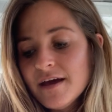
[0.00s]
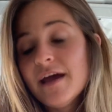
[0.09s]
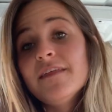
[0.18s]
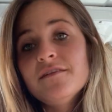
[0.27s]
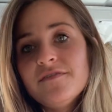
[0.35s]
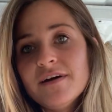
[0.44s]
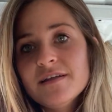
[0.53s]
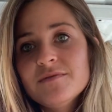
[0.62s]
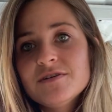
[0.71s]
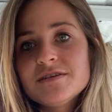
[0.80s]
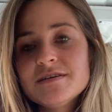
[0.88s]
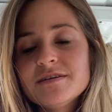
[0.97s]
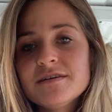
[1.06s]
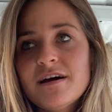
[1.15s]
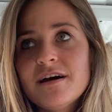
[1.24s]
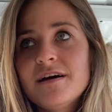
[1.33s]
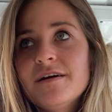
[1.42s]
And then finally we just
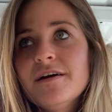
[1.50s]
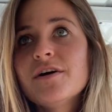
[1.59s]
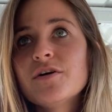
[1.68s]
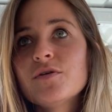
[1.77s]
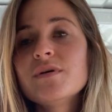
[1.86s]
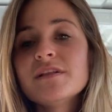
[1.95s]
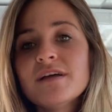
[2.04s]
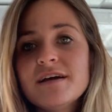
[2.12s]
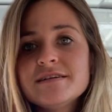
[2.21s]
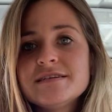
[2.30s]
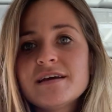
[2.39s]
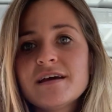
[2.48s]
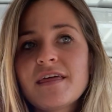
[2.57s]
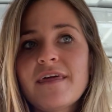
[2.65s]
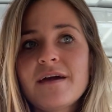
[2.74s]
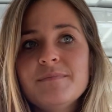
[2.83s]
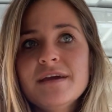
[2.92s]
realized
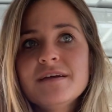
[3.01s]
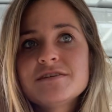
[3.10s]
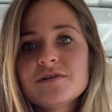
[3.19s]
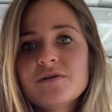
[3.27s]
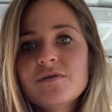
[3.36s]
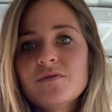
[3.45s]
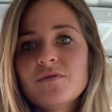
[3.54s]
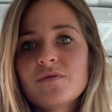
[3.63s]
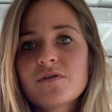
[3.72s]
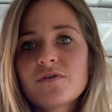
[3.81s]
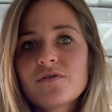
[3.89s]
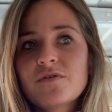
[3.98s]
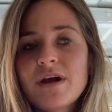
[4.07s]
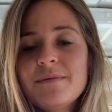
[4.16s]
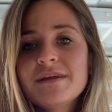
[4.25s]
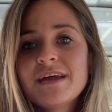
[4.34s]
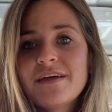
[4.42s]
that being so
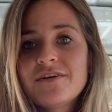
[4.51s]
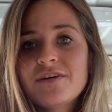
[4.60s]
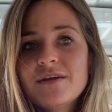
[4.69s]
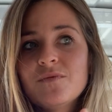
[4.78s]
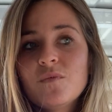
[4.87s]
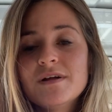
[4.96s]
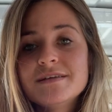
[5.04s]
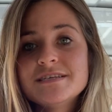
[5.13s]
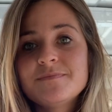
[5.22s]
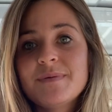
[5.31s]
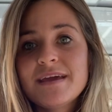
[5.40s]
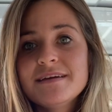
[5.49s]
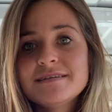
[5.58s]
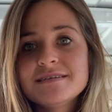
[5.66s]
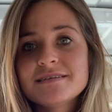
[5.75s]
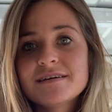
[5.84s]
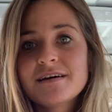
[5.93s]
crammed together in one
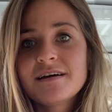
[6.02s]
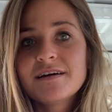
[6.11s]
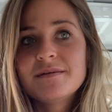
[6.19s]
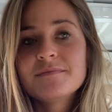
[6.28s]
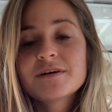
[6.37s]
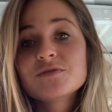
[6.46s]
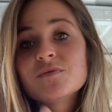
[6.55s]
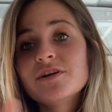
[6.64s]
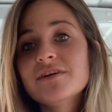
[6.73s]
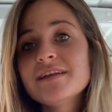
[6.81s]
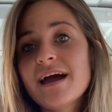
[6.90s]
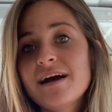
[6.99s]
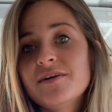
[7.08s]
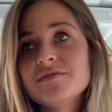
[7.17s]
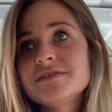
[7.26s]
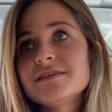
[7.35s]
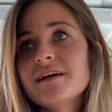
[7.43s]
space, because when you're in a
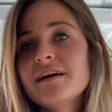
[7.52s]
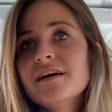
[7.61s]
house,